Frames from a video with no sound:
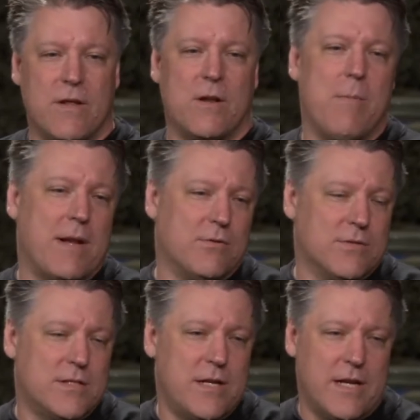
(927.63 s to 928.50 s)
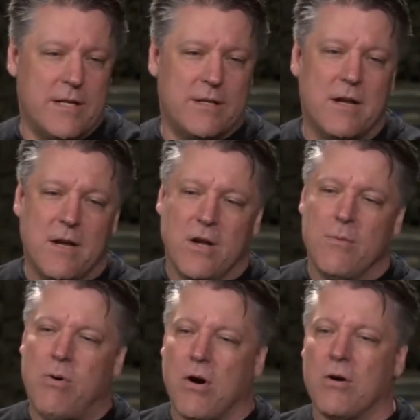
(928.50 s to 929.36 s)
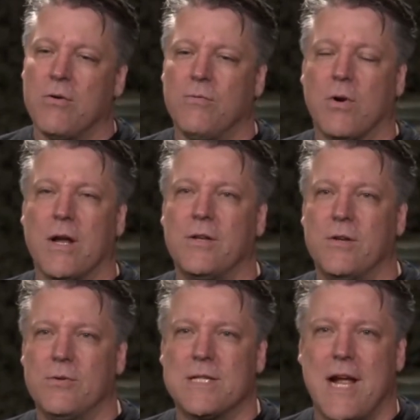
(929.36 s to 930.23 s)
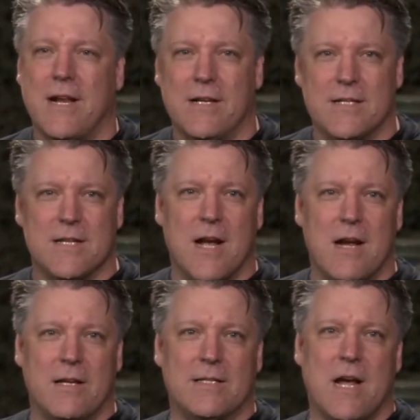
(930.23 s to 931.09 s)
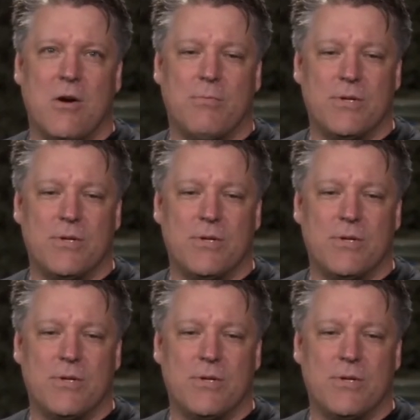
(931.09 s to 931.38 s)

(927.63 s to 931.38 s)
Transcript: And like we had previously, we also had a corresponding blog update